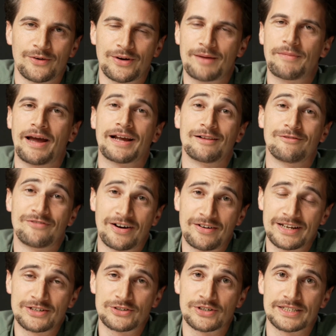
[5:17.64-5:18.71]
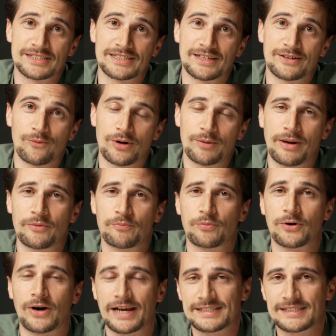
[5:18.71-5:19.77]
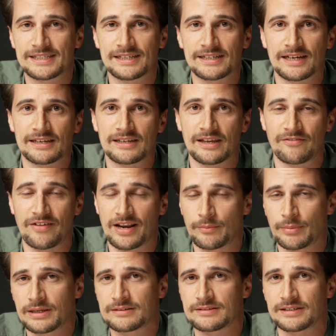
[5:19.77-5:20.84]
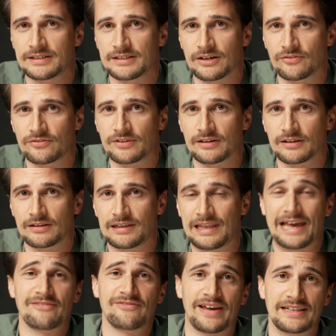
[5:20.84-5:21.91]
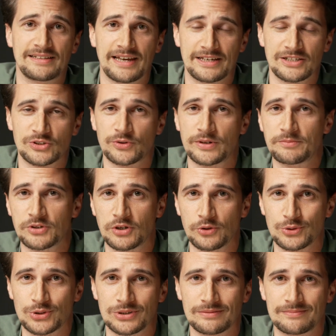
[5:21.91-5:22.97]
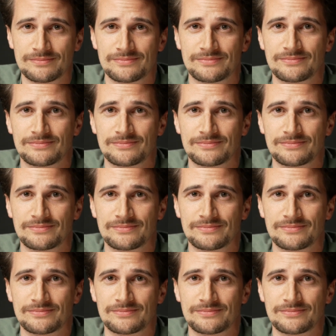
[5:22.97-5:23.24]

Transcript: Okay, Michael, very interesting. What about pricing and availability of the live 8K stream solution?